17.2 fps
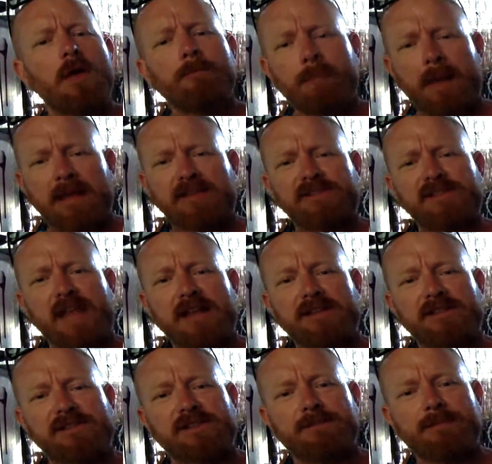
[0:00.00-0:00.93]
Makes
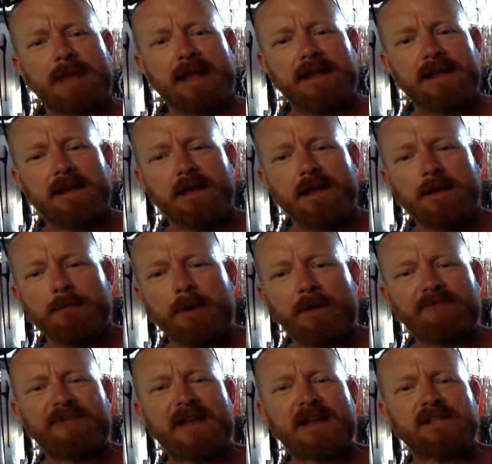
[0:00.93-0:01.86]
sense to me.
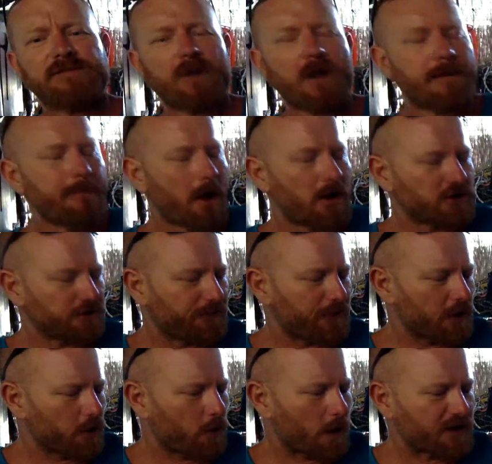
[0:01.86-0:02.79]
But thanks very much
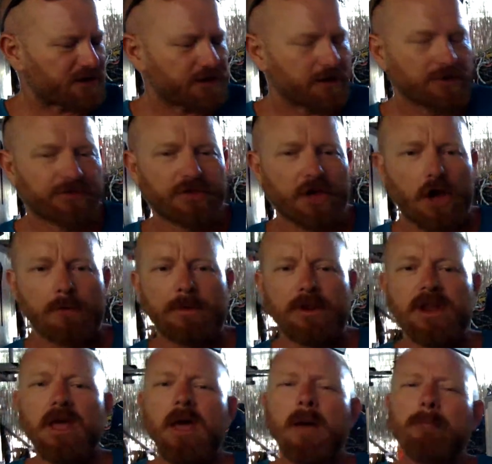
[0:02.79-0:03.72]
for your question,
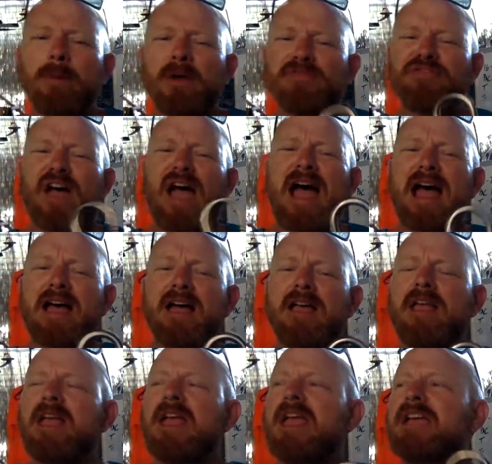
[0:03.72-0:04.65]
Thurman. But that
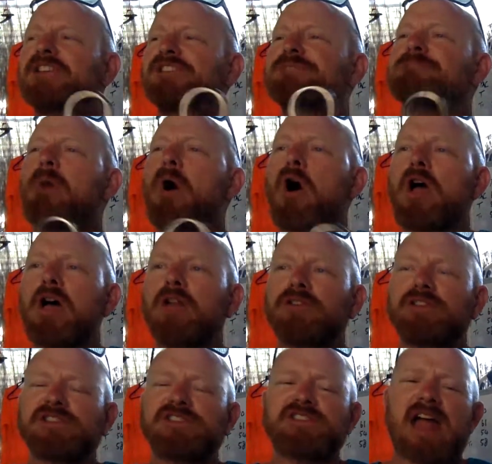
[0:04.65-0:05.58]
is my
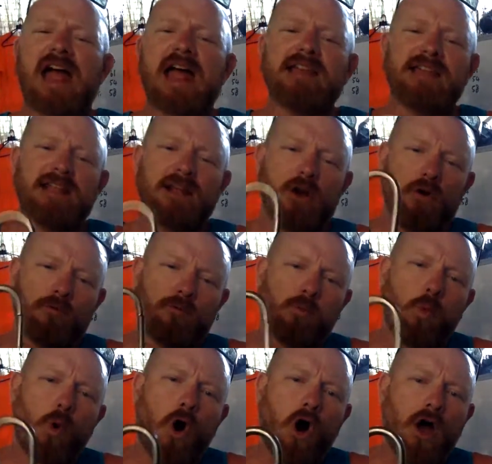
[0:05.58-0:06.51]
understanding of
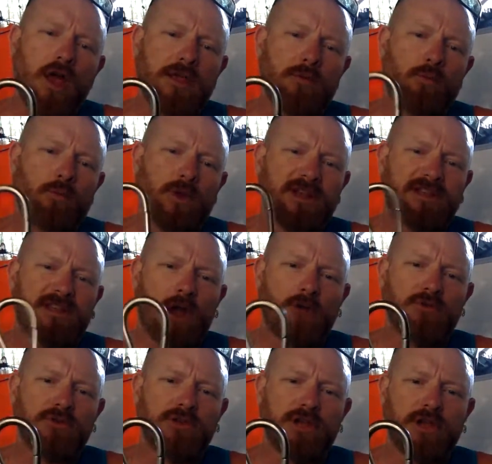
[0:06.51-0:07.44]
why we
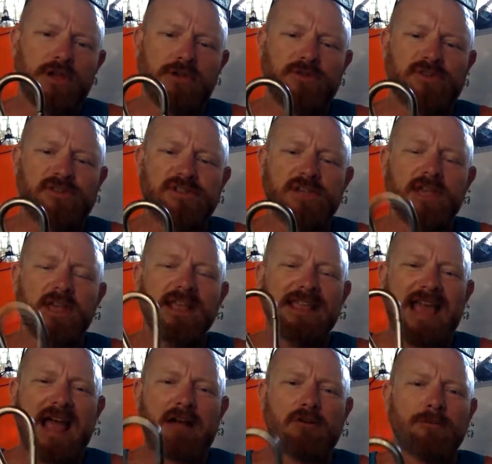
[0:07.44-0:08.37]
don't use
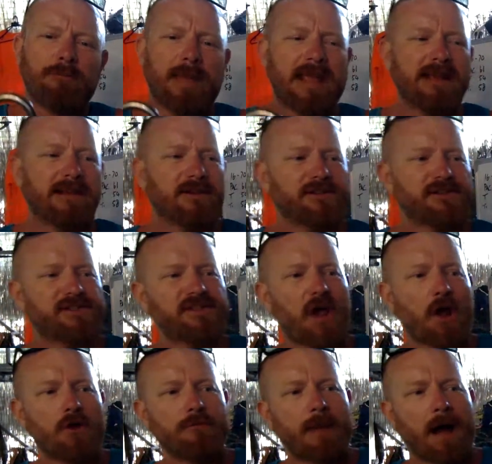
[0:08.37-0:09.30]
carabiners
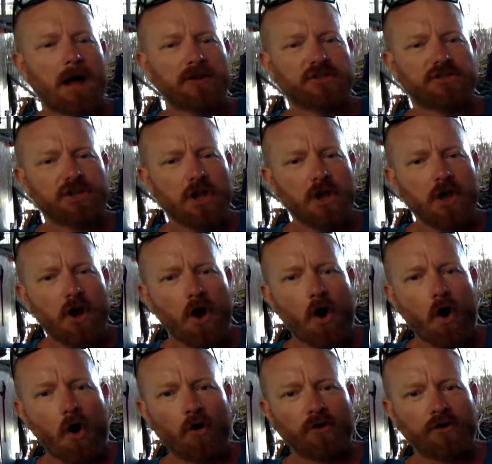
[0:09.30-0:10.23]
so much
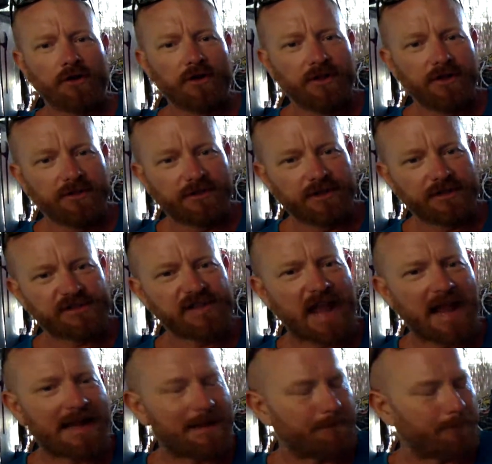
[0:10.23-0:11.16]
on the
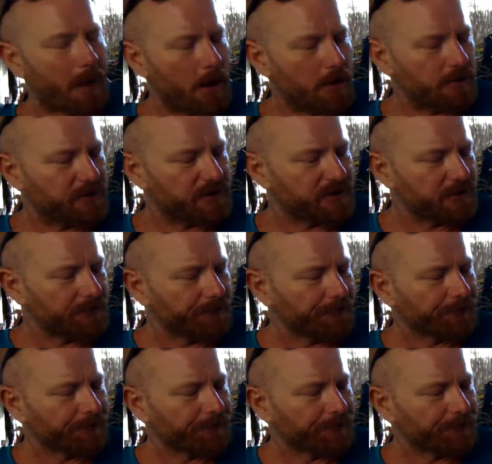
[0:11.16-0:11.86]
sailing boats.